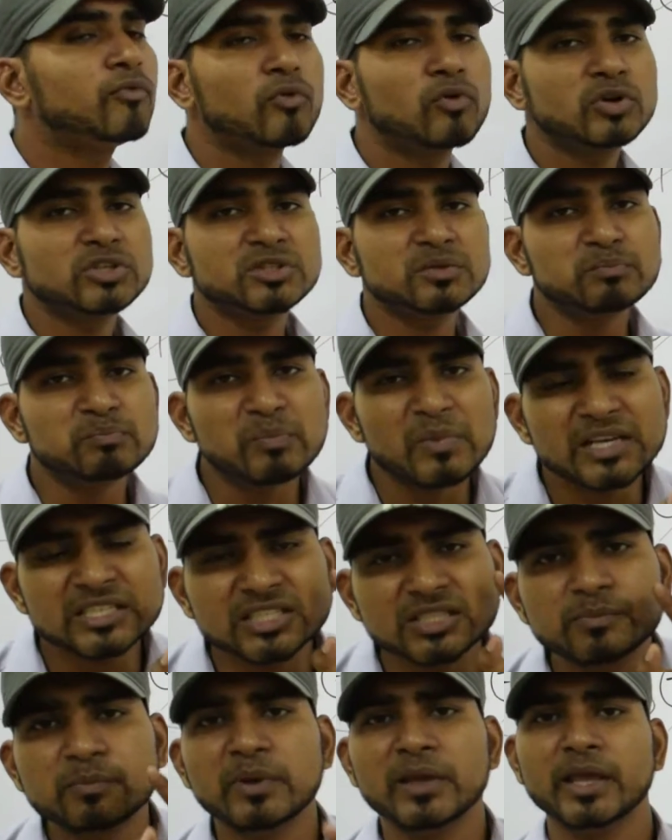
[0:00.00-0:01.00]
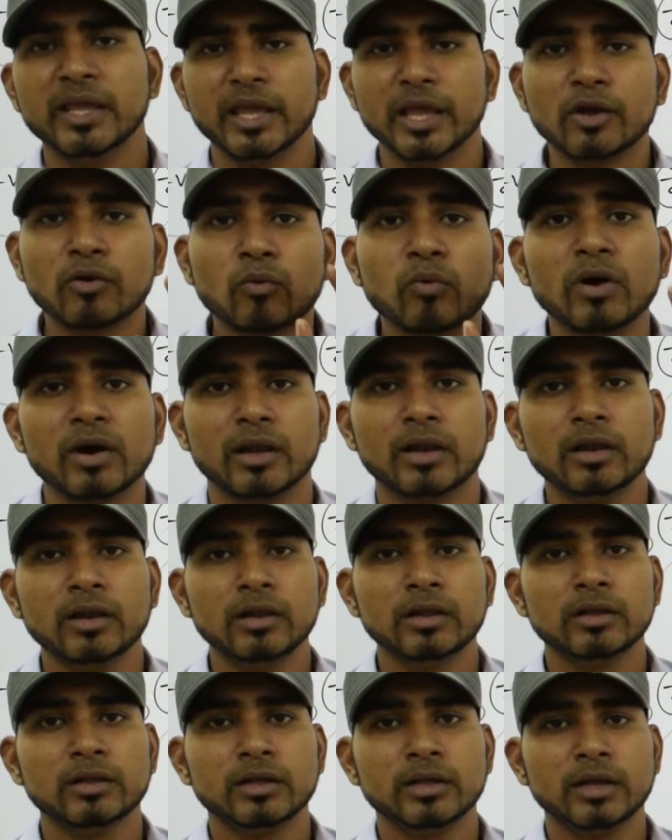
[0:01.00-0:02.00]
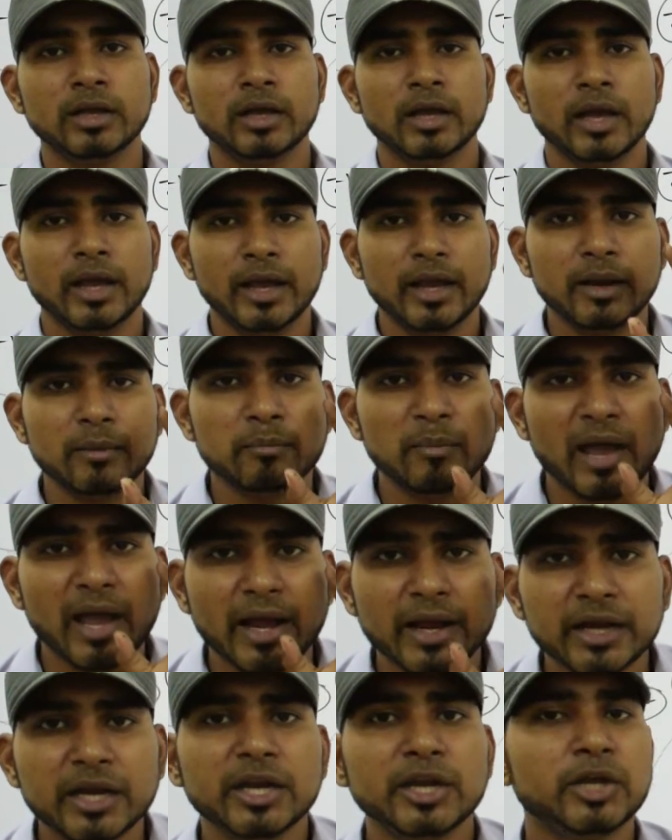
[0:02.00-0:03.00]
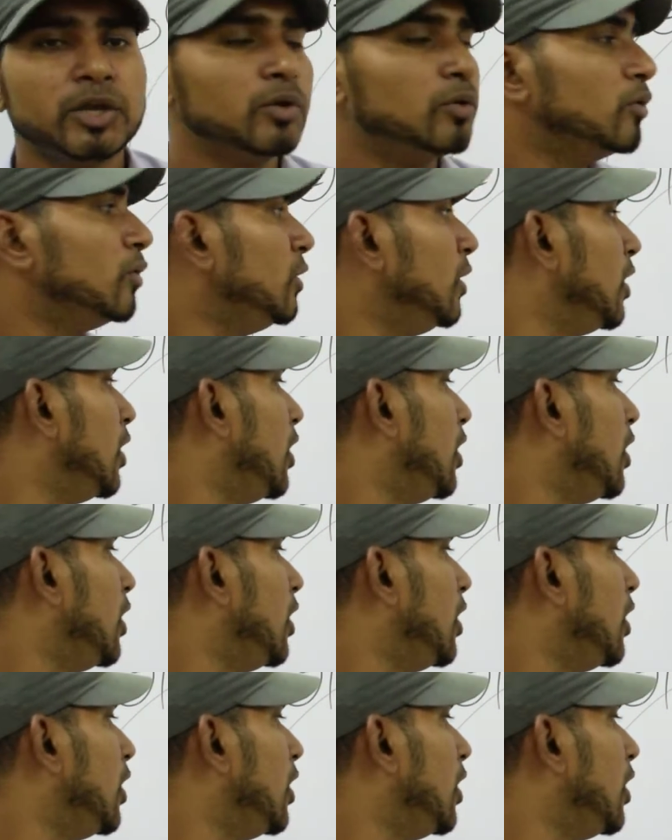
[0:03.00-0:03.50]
force must be equal in magnitude